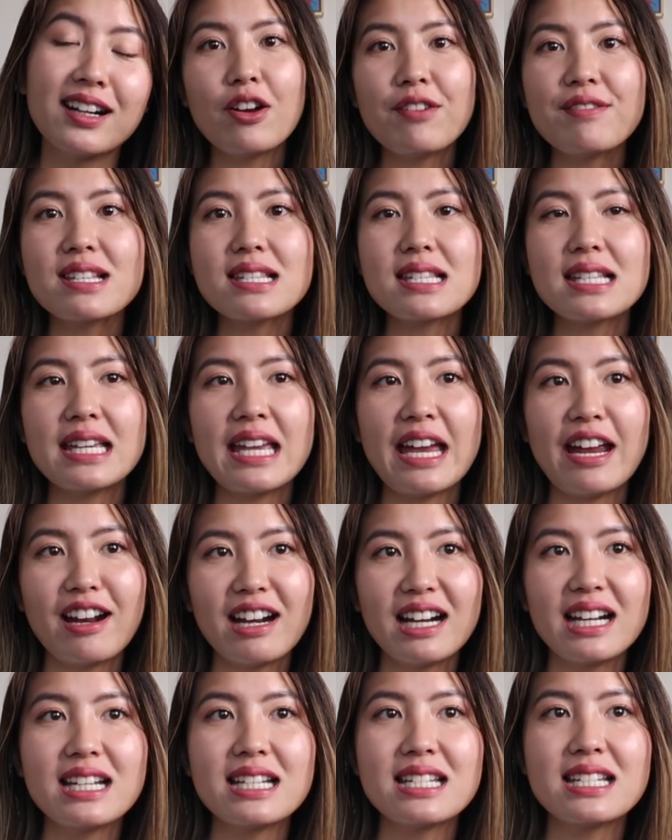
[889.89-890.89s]
Obviously,
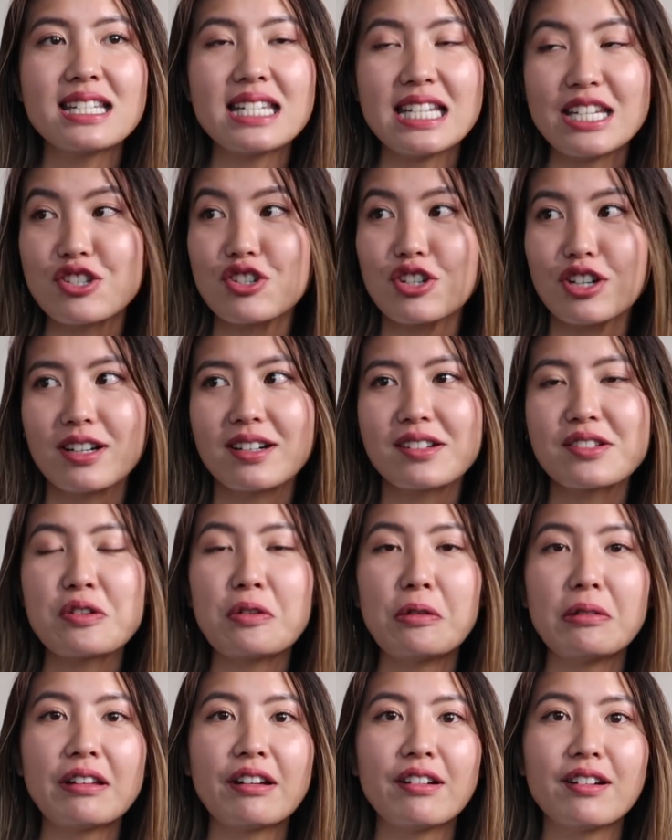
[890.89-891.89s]
Karen teacher
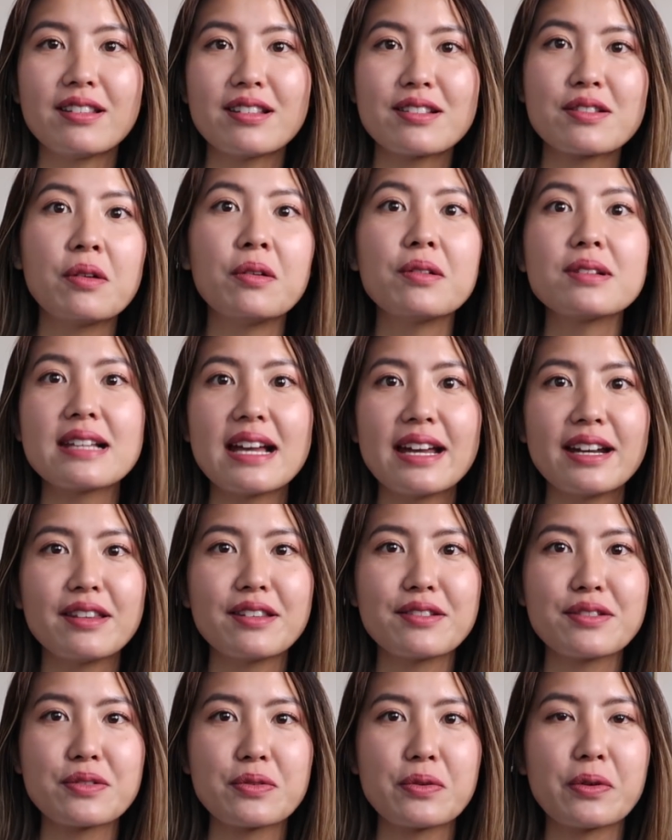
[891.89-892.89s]
told her this whole side of
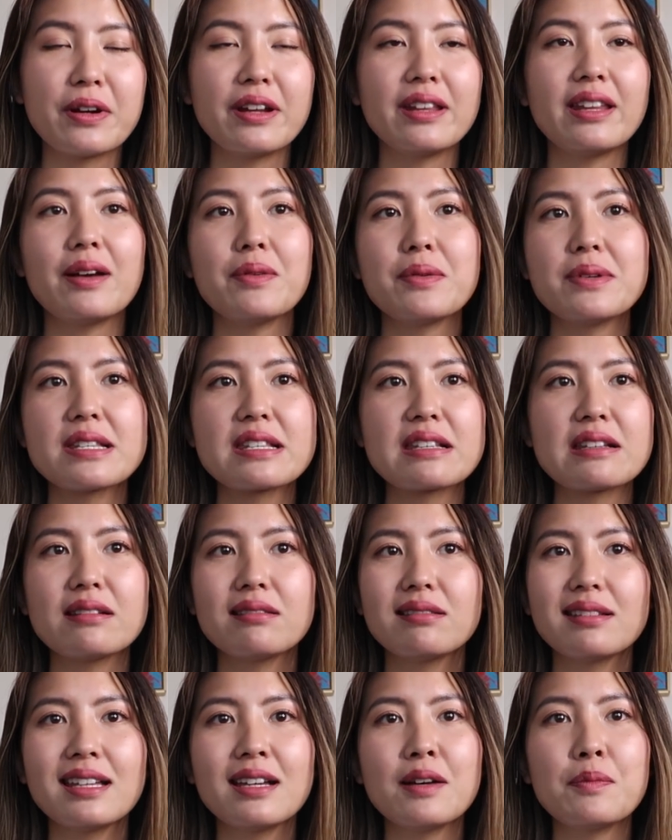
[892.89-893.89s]
the story that was
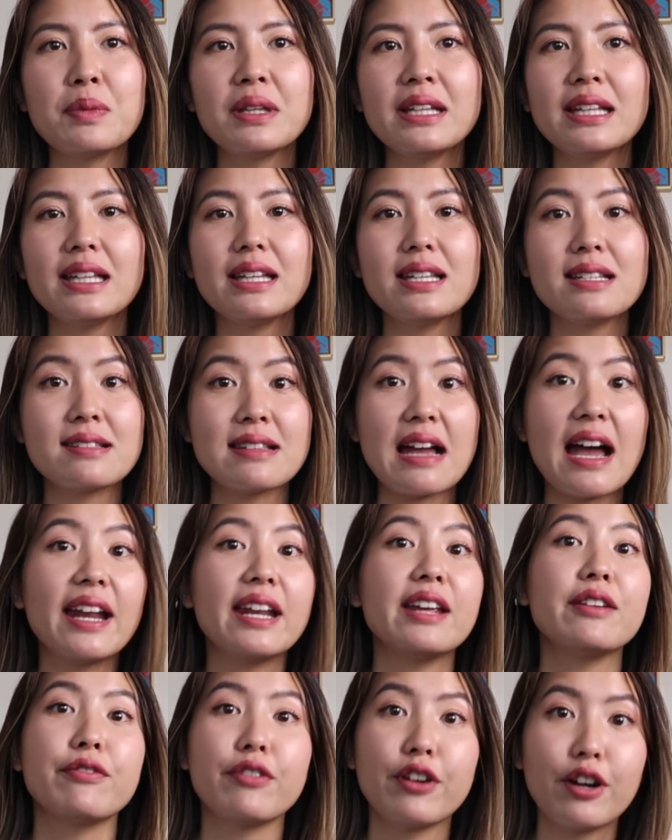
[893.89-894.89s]
completely
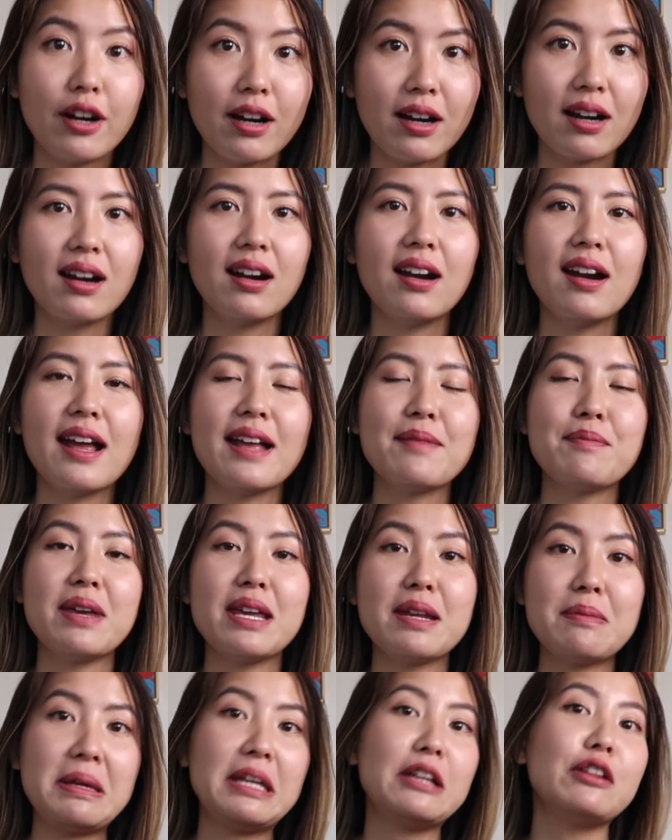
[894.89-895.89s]
siding for her and
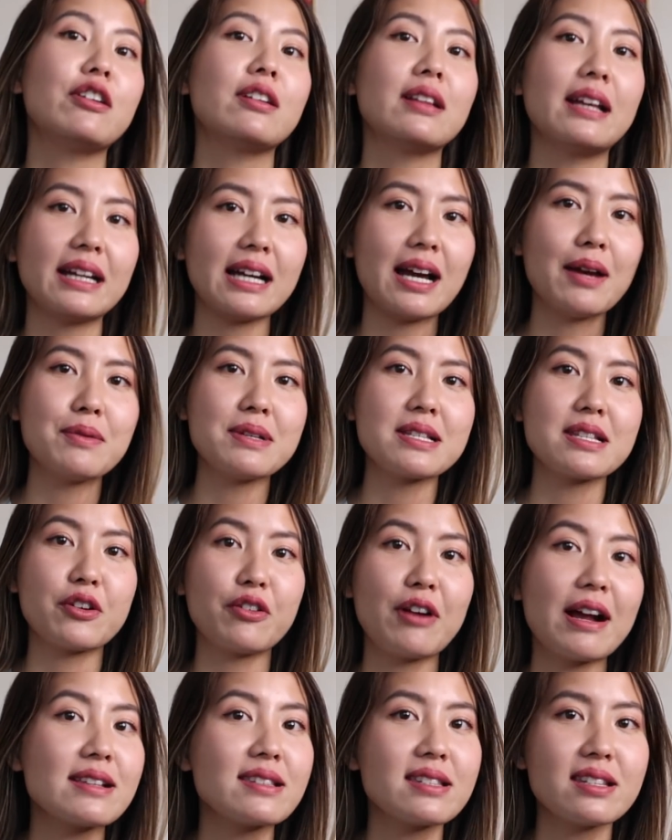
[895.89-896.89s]
made me look like I was
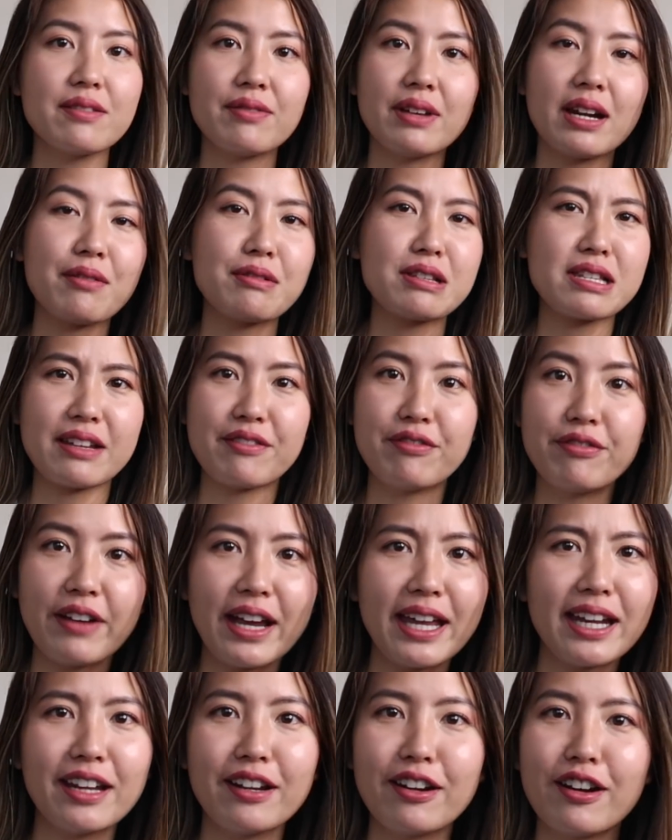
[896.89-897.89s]
aggressive and I was like
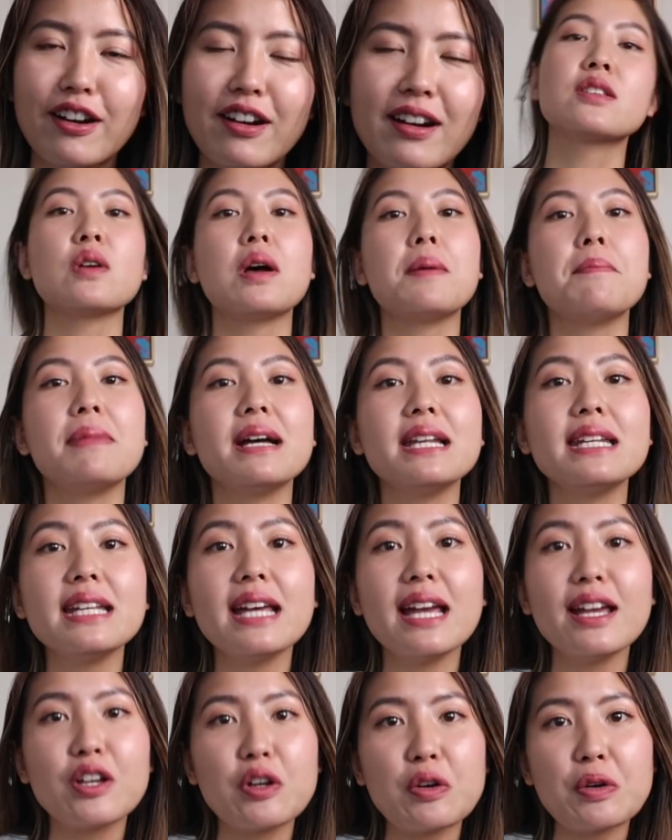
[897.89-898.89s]
fighting her. So on Monday,
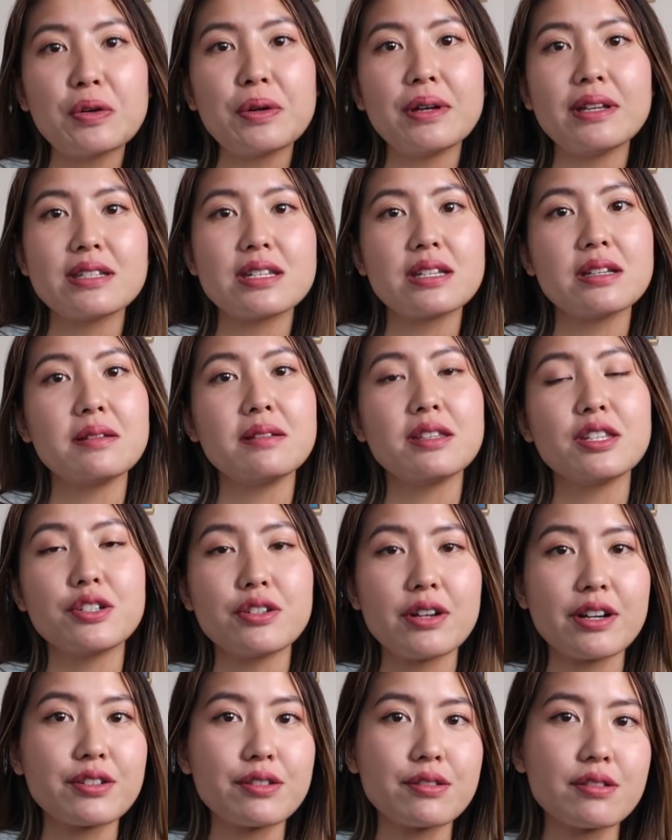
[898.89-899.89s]
I go into the
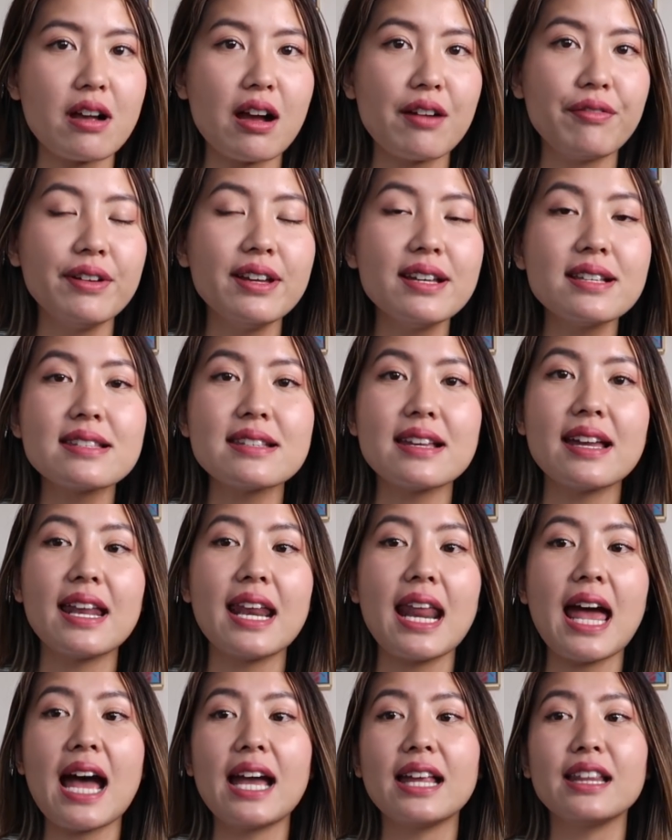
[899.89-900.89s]
director's office
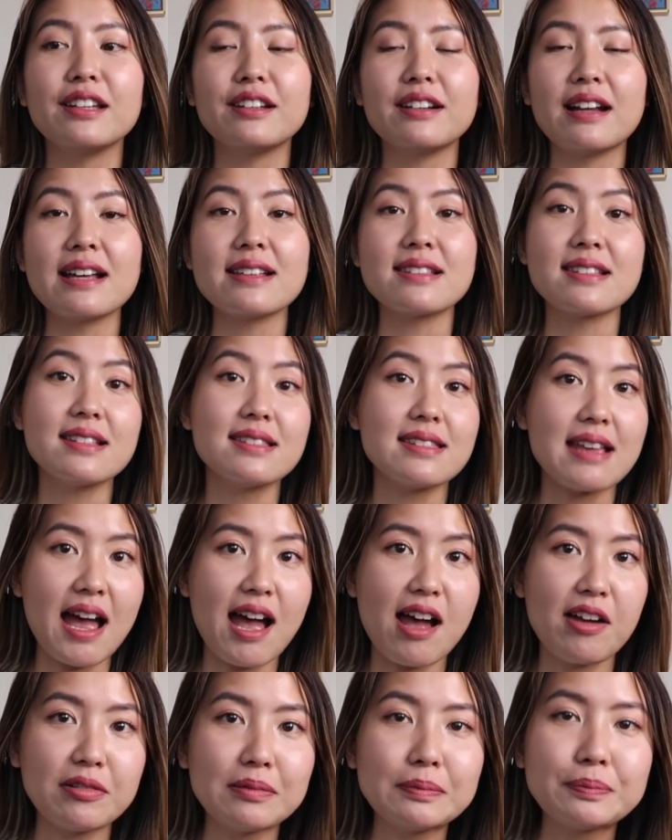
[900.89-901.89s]
and I sit
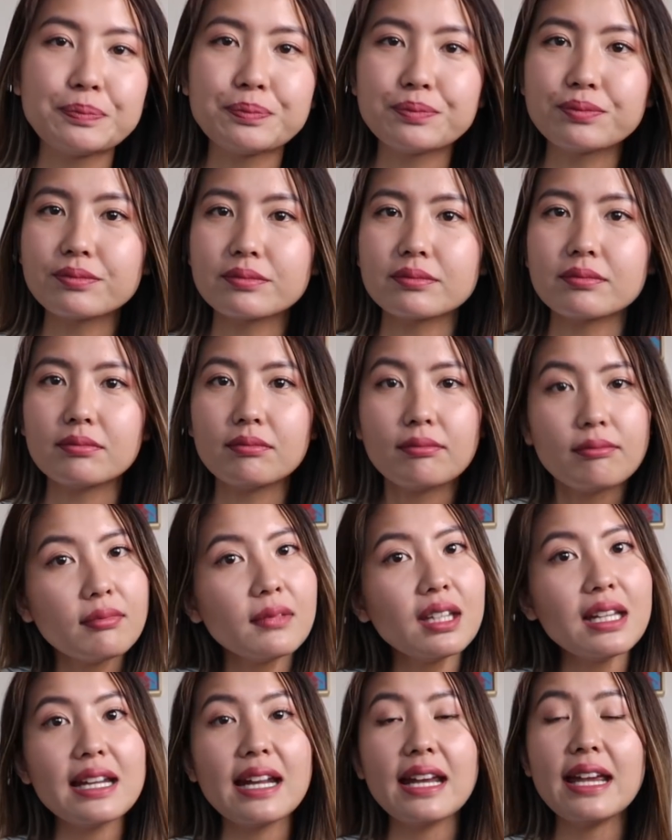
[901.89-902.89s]
down
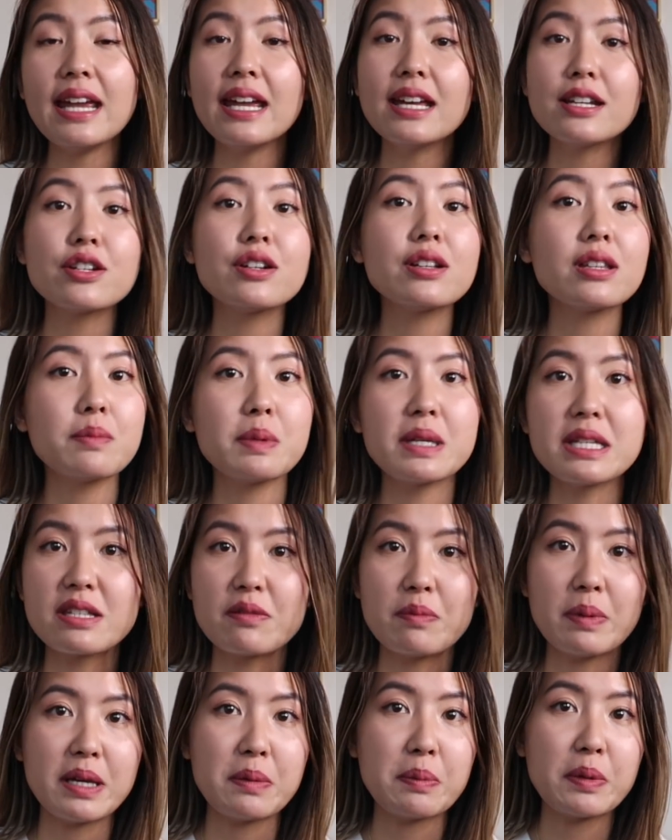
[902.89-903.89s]
and I hand her the piece
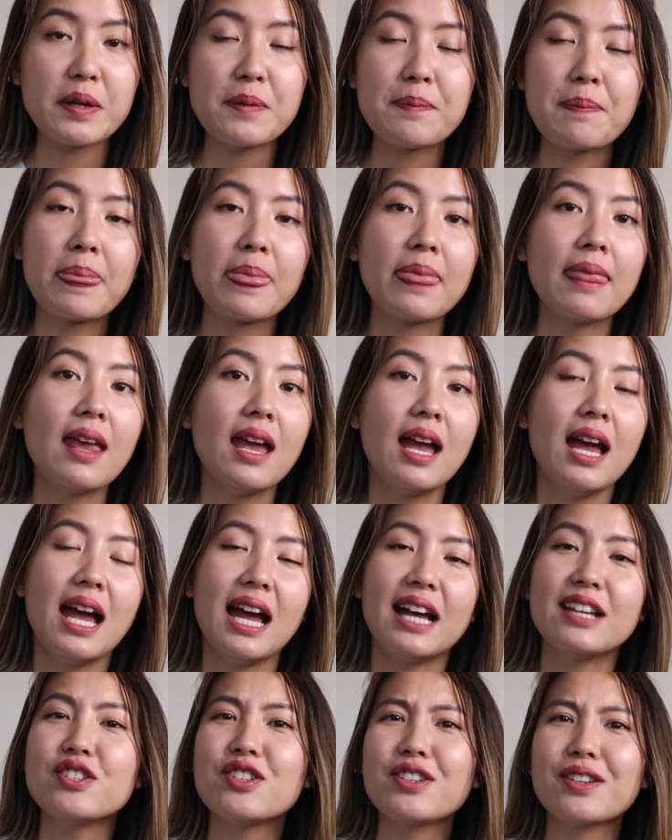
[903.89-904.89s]
of paper.
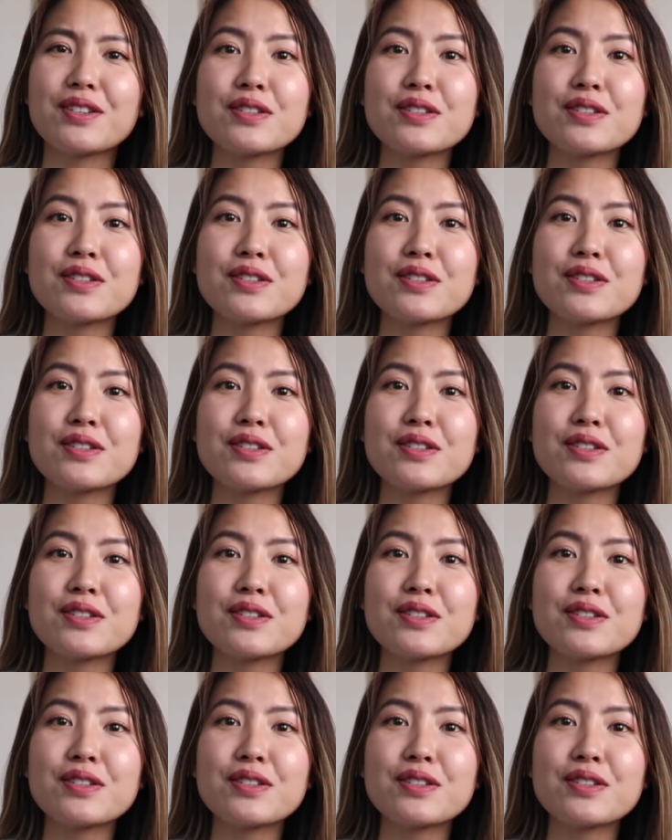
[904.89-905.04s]
And she